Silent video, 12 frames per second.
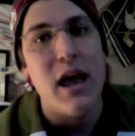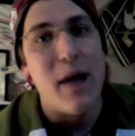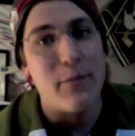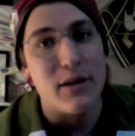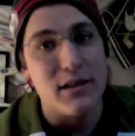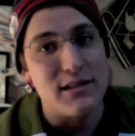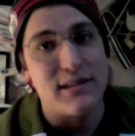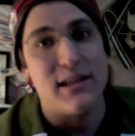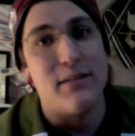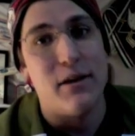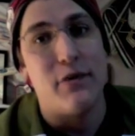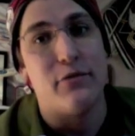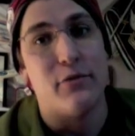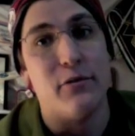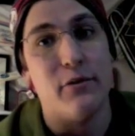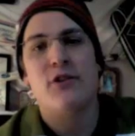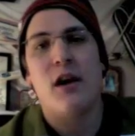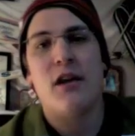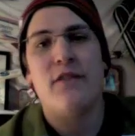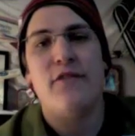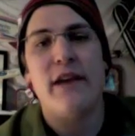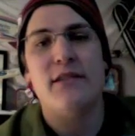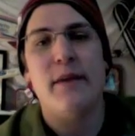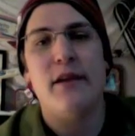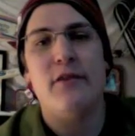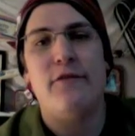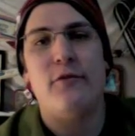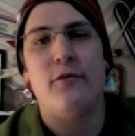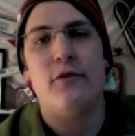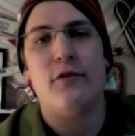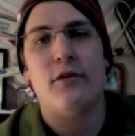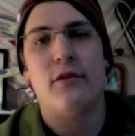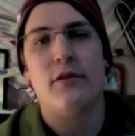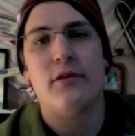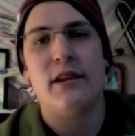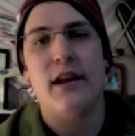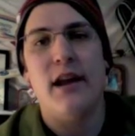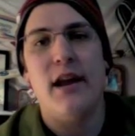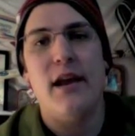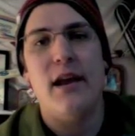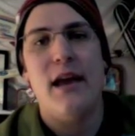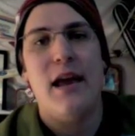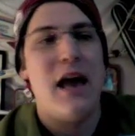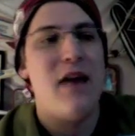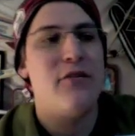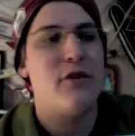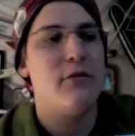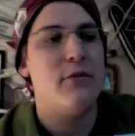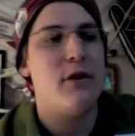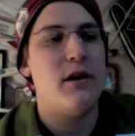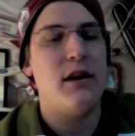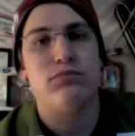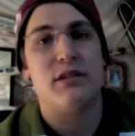I'm going to slit my throat. Hockey fans mail for today. Have a good one.